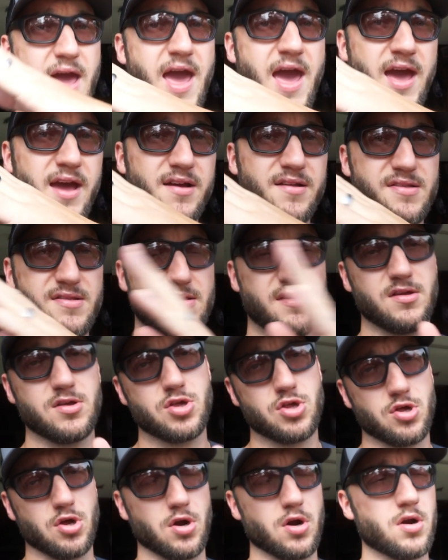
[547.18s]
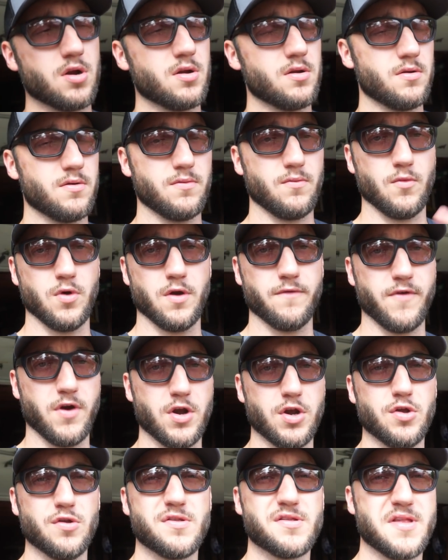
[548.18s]
X shirt, one of our
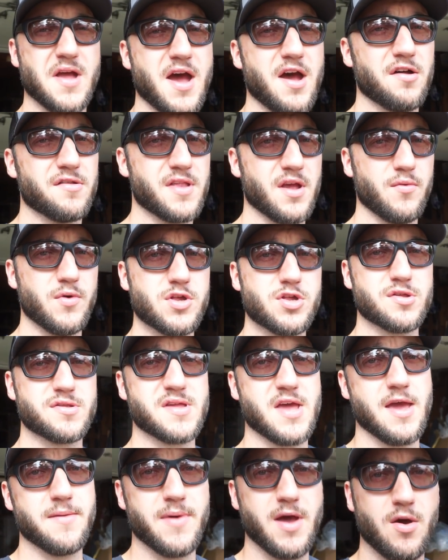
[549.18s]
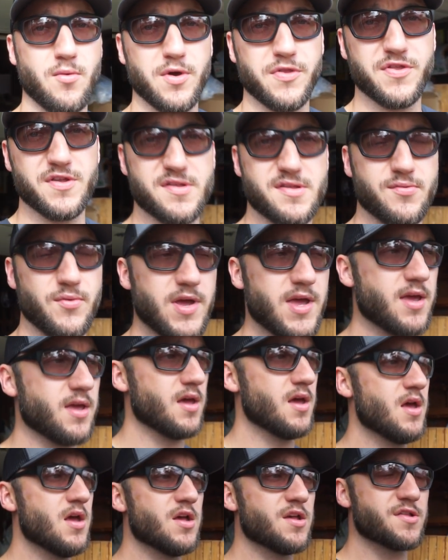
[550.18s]
new styles that we just came out with this week.
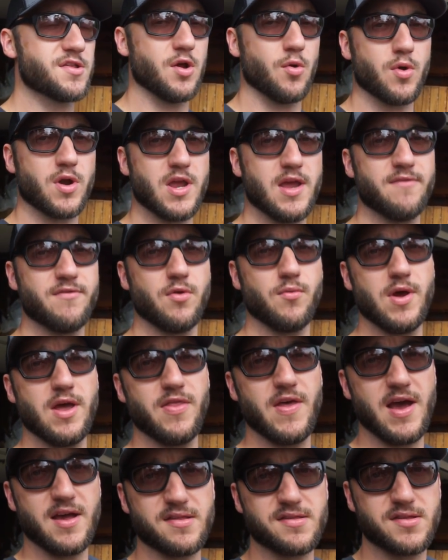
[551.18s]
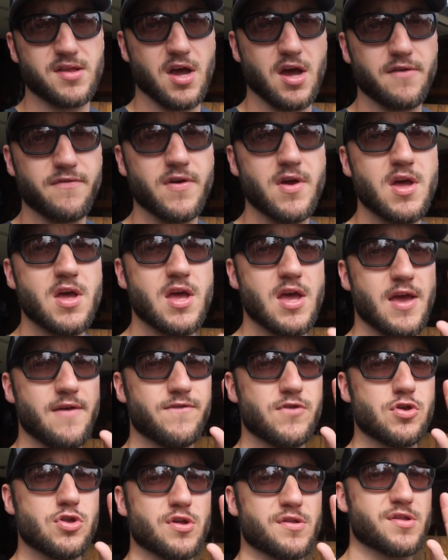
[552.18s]
So we're giving away that stuff.
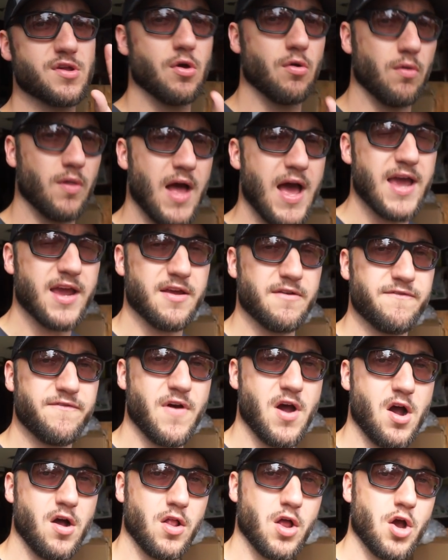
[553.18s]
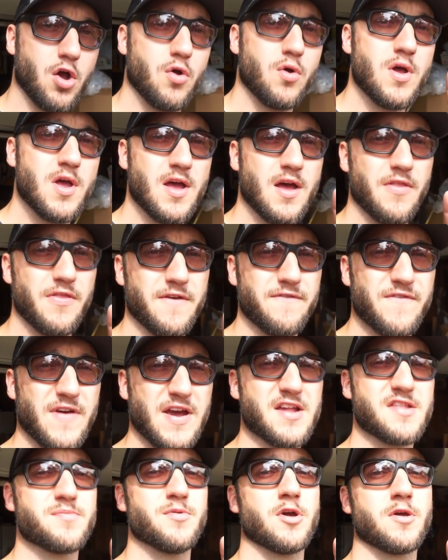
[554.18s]
If you just go like and follow the
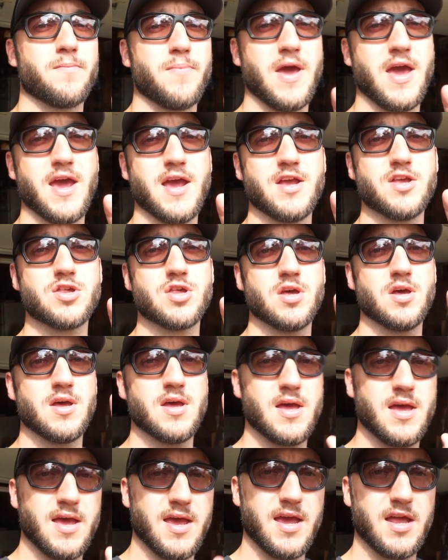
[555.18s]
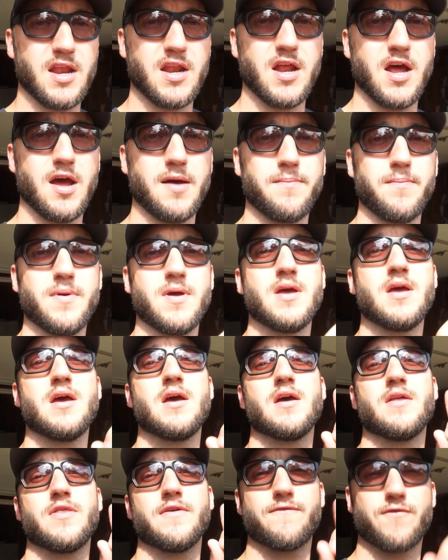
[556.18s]
Facebook page, hit it up,
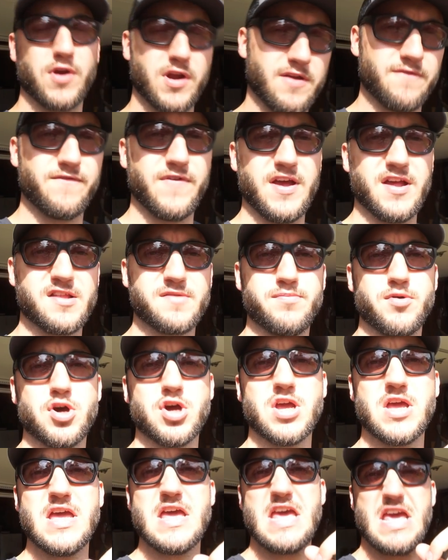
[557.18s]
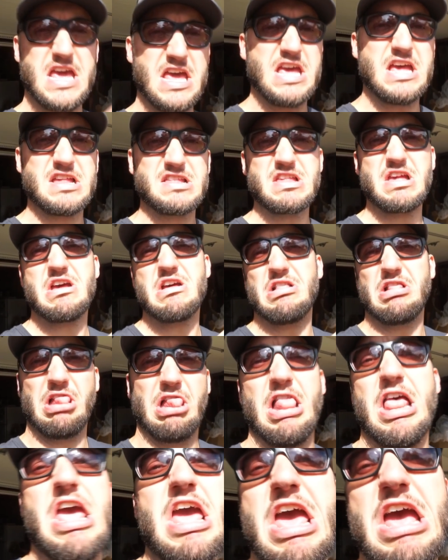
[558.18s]
the freaking Facebook is
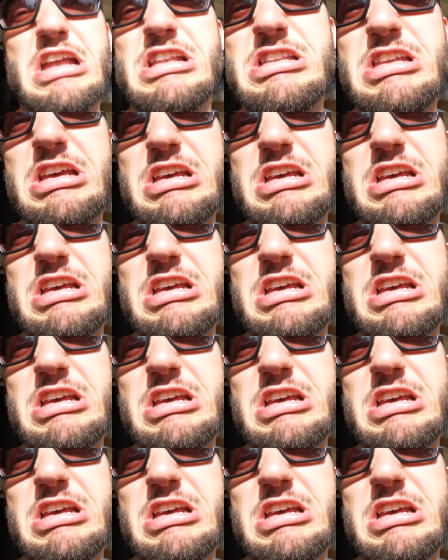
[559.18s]
lit.